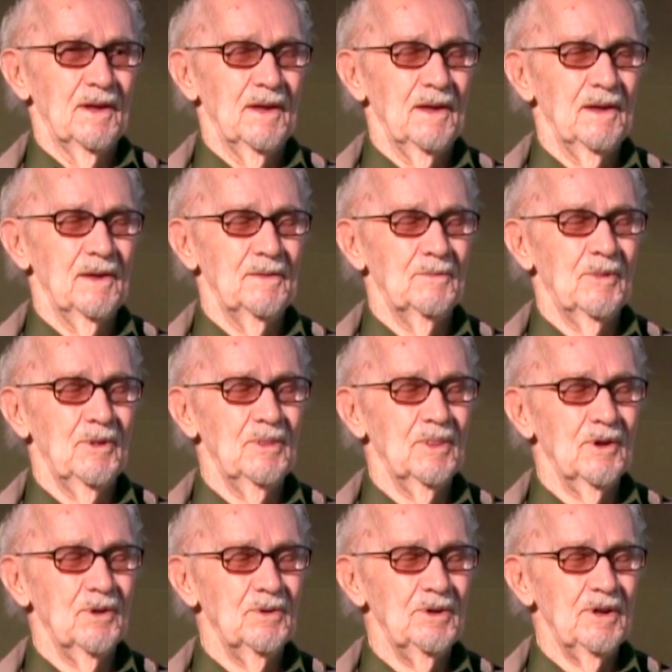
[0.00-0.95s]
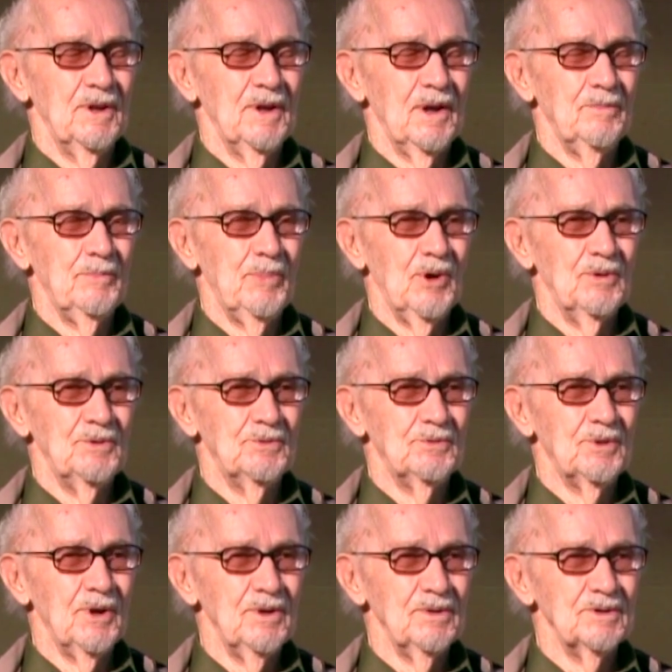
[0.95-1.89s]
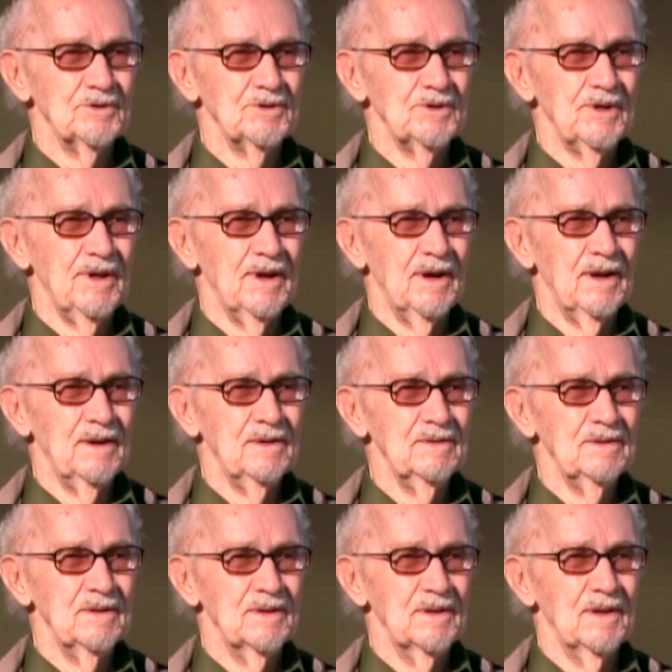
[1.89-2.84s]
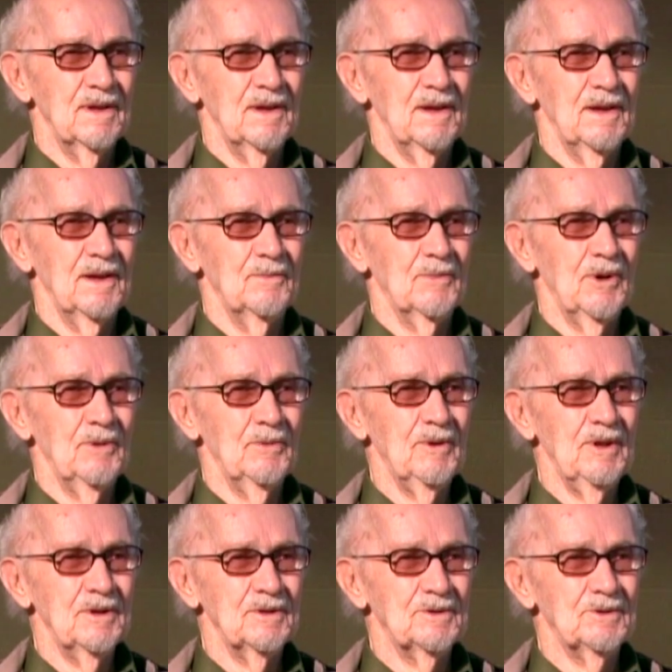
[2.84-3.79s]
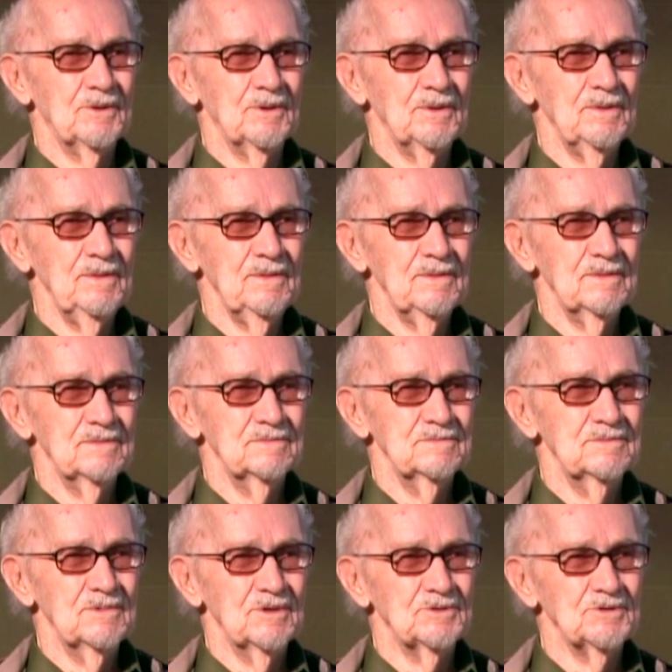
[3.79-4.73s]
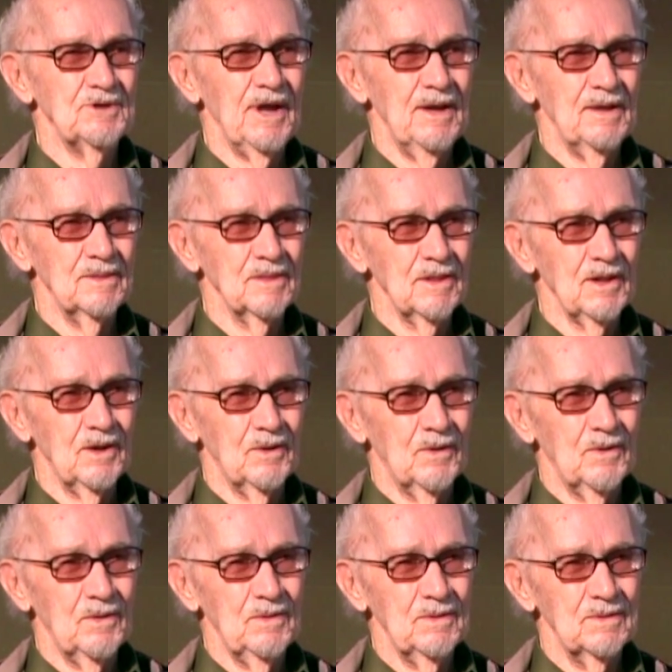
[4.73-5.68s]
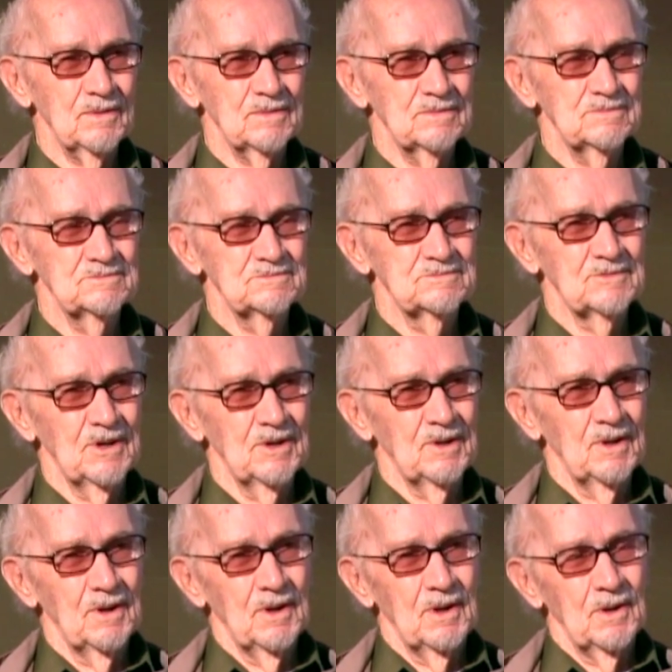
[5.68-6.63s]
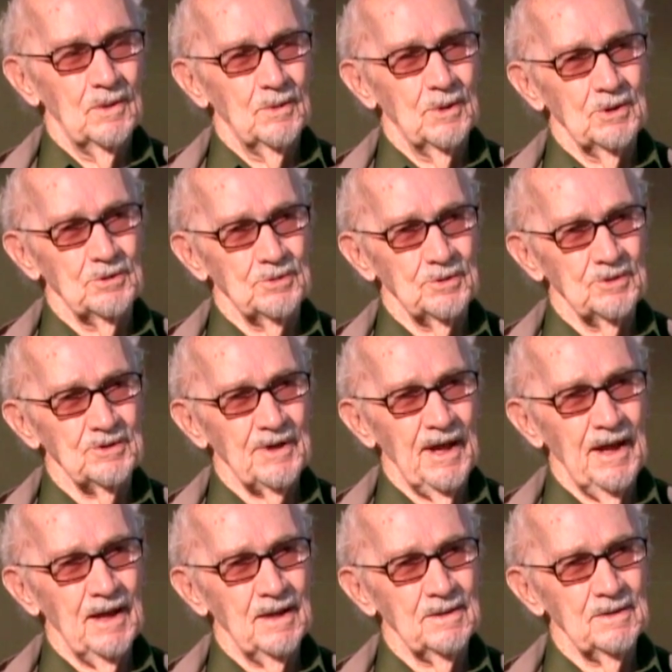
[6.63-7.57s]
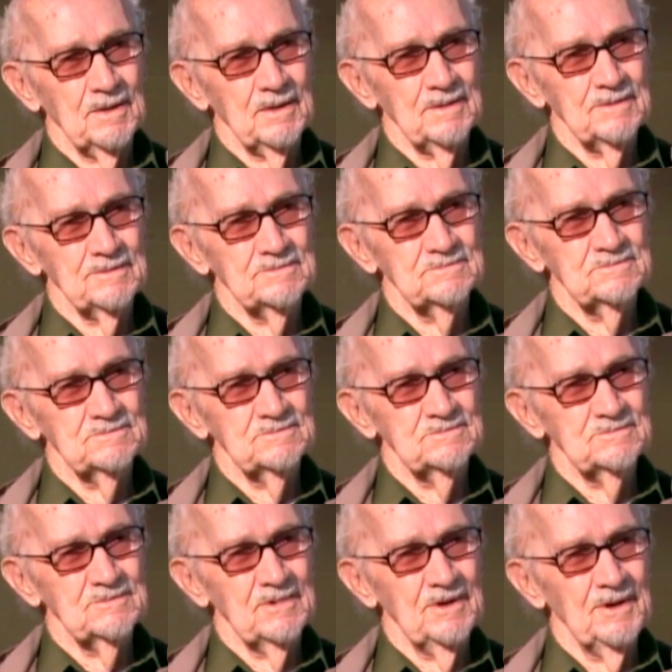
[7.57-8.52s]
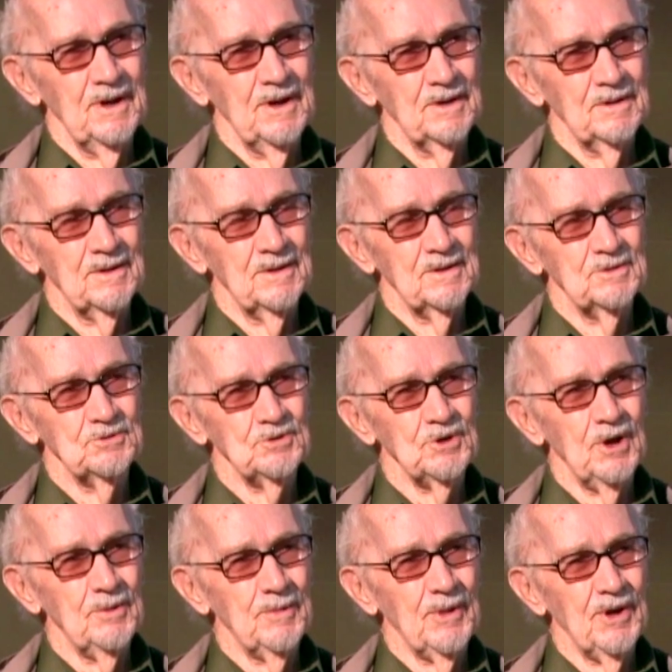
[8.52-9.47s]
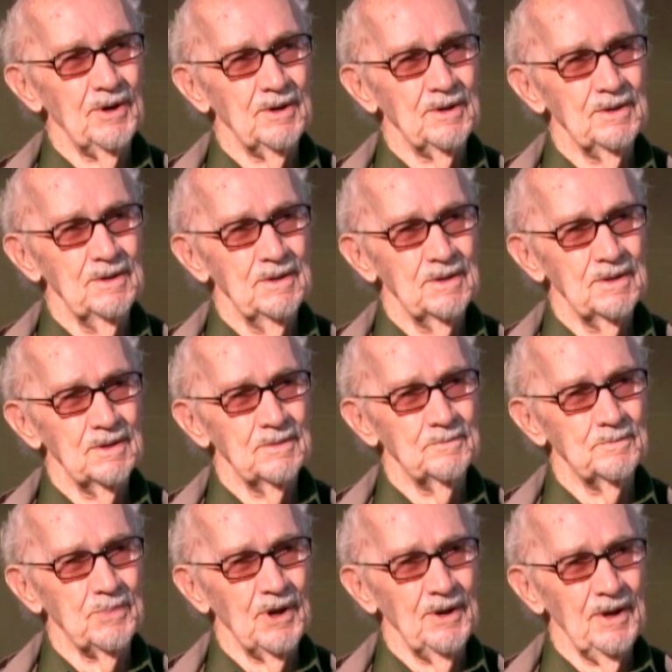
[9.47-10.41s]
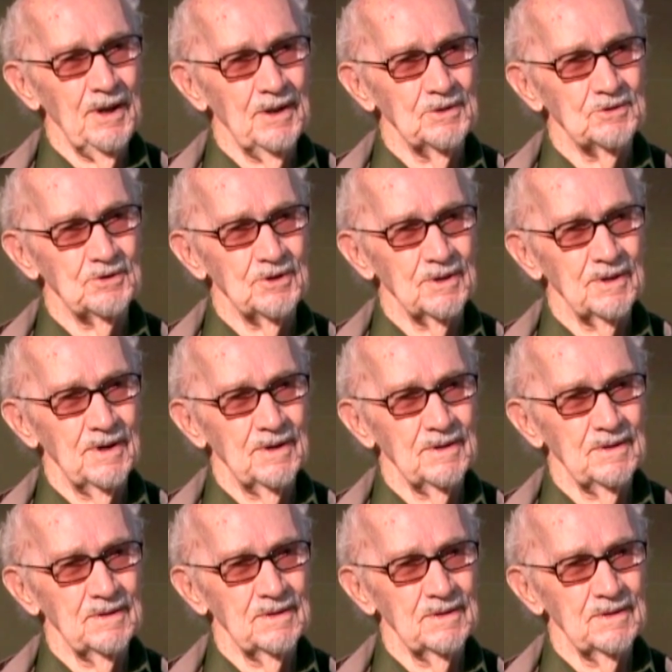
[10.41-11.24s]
And we loaded up on trucks there, and we went to St. Lo, which was down near the Cherbourg Peninsula.